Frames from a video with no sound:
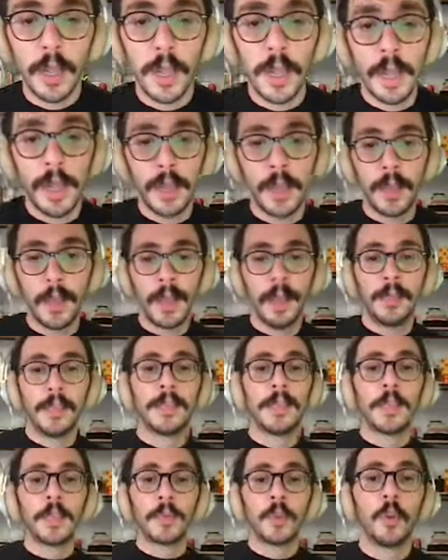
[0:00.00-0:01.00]
And
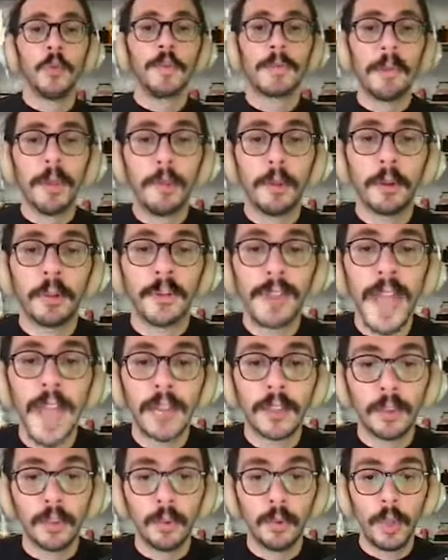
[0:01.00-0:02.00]
this assumes people
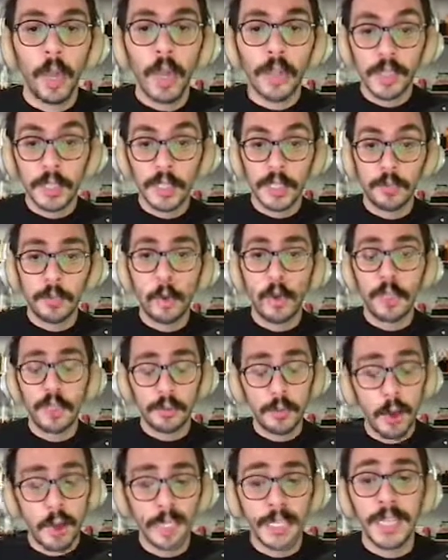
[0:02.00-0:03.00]
react to losses more
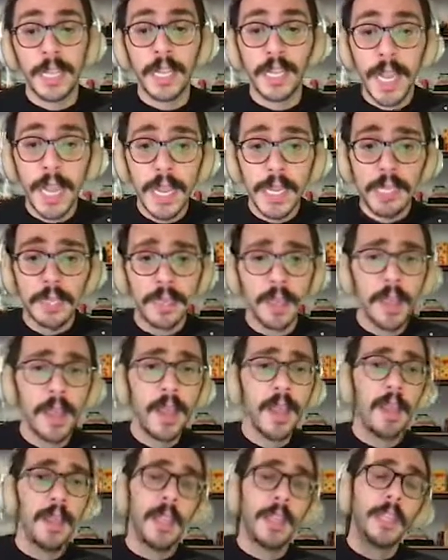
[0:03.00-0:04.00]
strongly than gains,
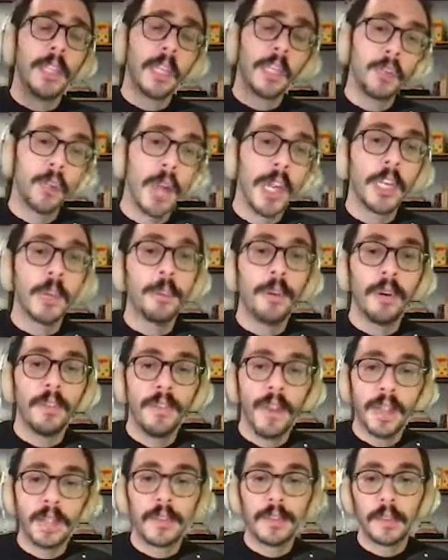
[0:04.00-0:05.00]
and they try to
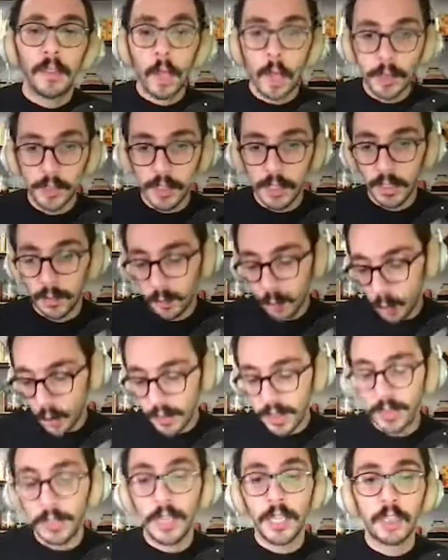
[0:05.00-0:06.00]
prevent losses more
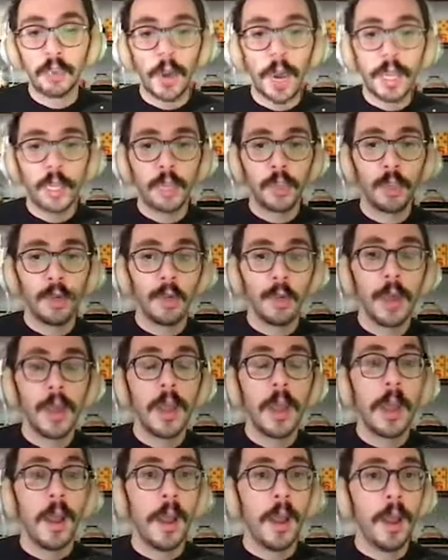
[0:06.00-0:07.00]
than they try to
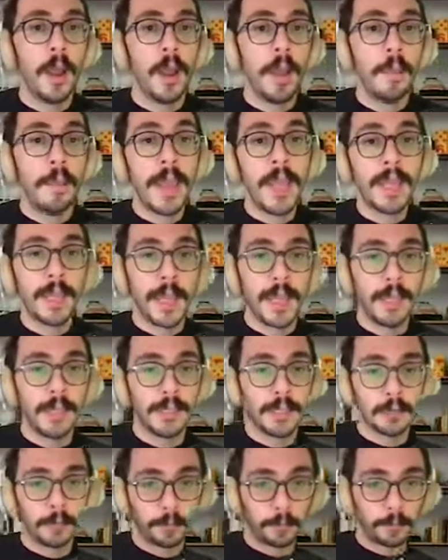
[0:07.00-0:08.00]
make gains.